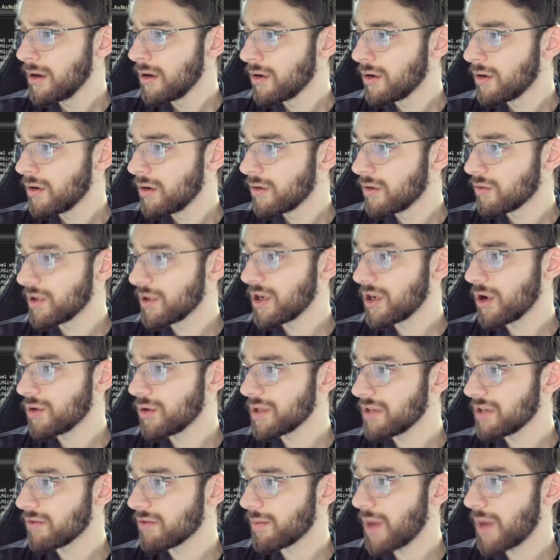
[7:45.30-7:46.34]

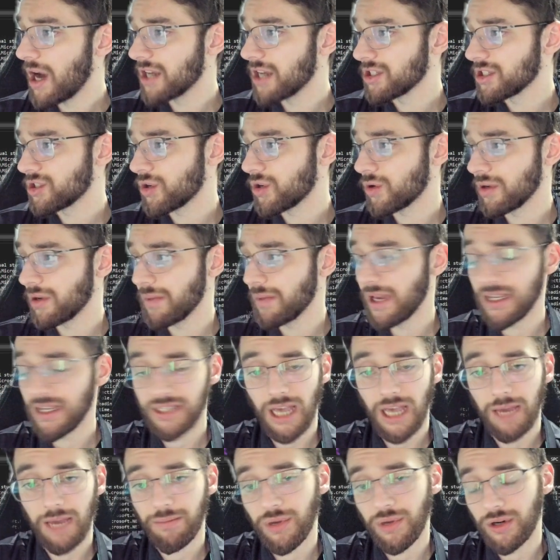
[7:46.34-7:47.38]
read-only repository base,
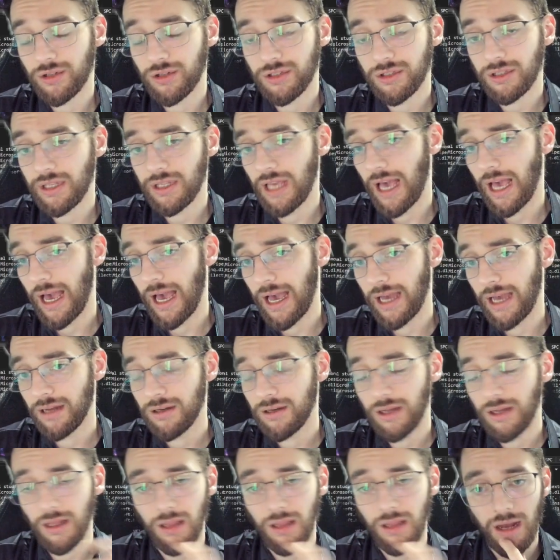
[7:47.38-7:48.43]
I personally add
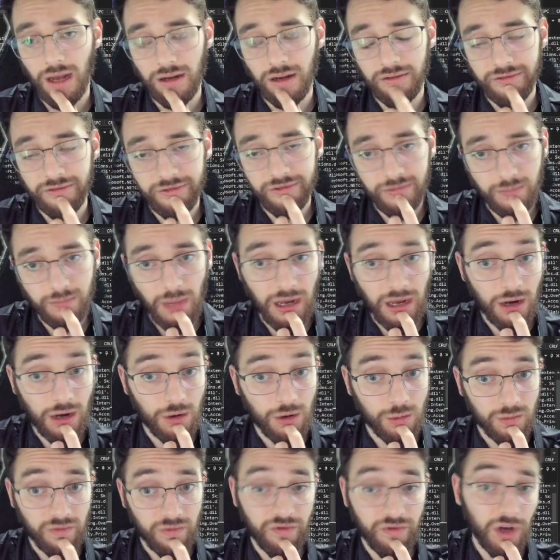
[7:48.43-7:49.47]
a lot of my
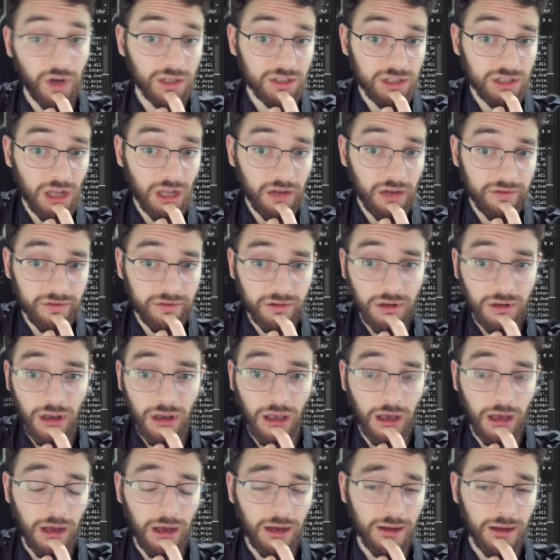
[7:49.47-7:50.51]
own fun stuff.
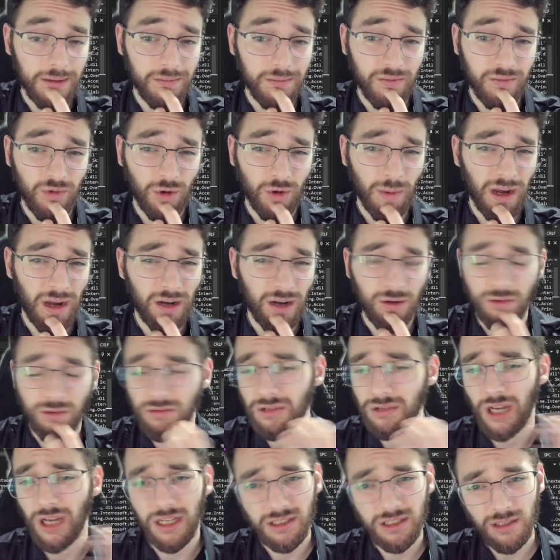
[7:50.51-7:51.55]
For my own
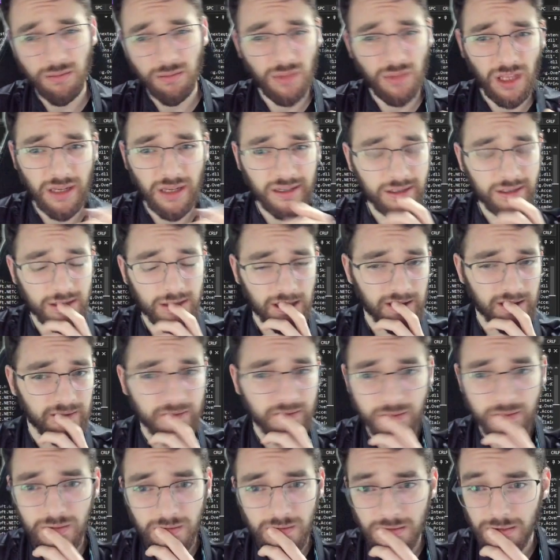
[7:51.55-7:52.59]
custom things,
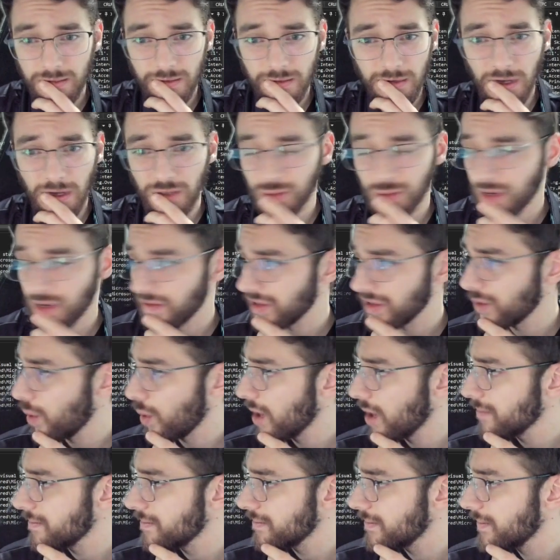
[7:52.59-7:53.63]
so touch whatever you
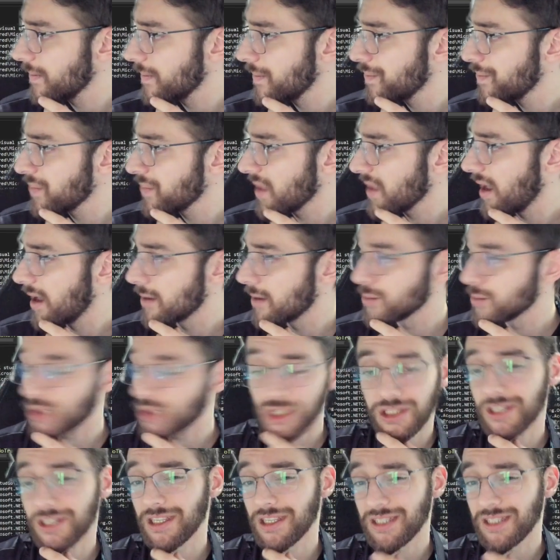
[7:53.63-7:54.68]
want. Just
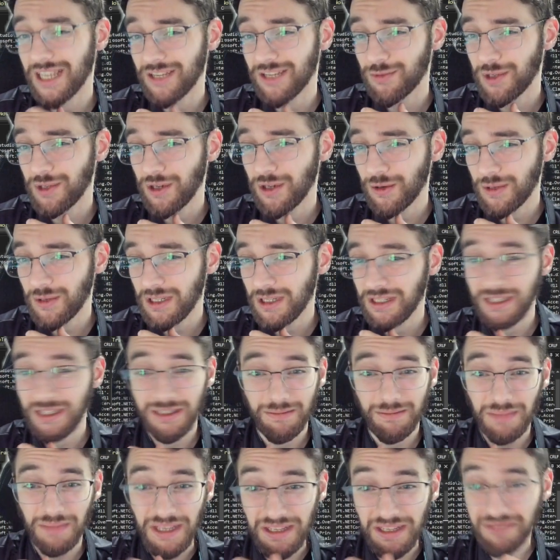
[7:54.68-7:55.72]
because it says read-only doesn't
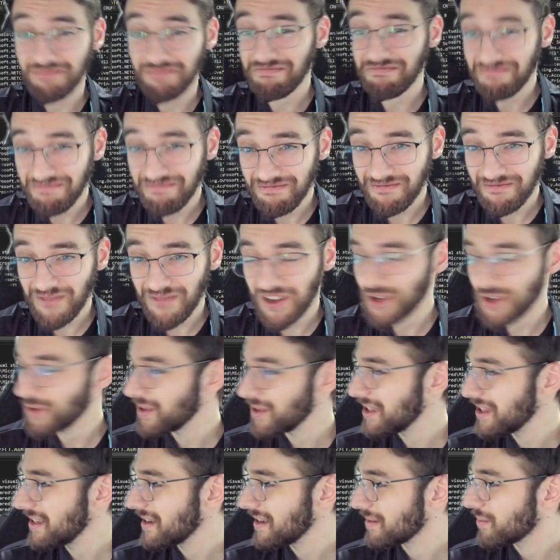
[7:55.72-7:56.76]
mean
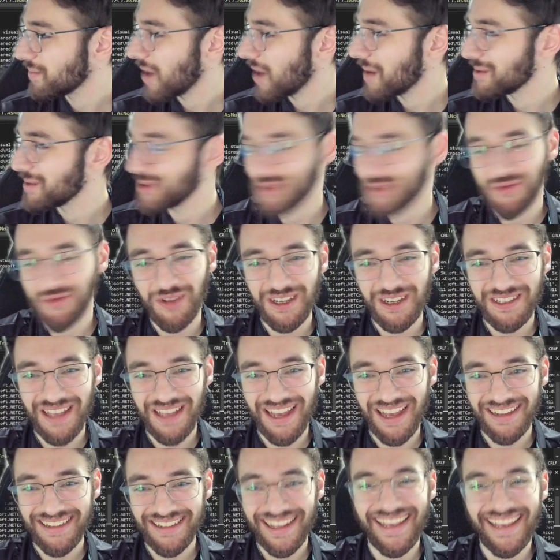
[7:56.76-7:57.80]
read-only. I probably should fix
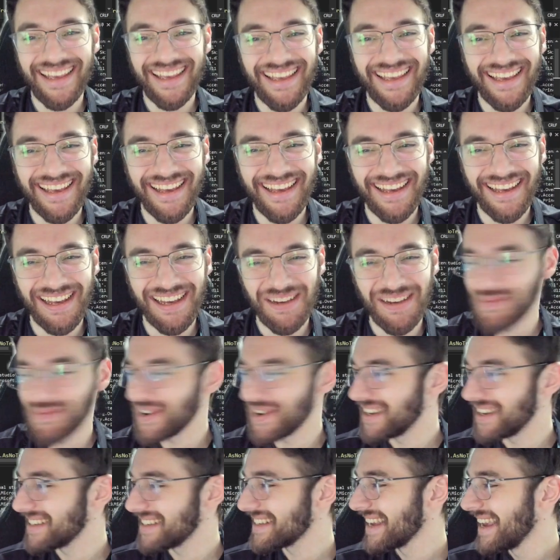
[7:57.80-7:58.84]
that.
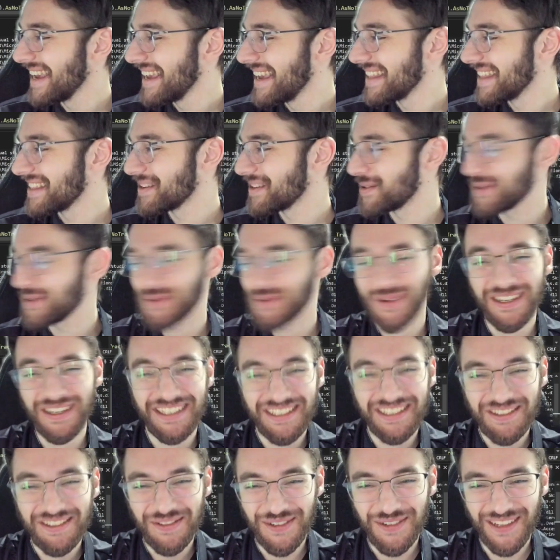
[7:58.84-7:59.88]
But there was
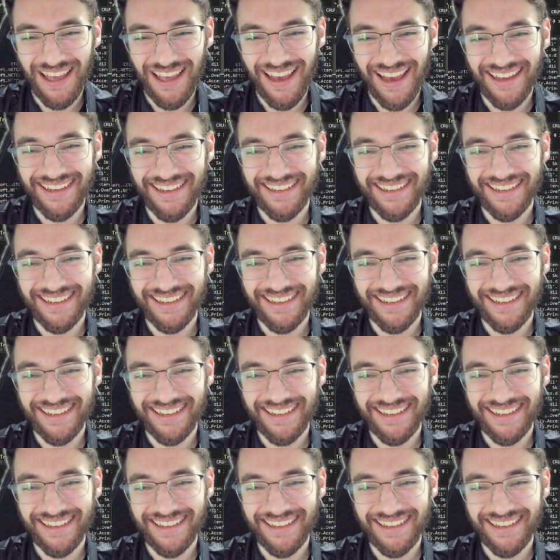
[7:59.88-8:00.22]
reasons for that.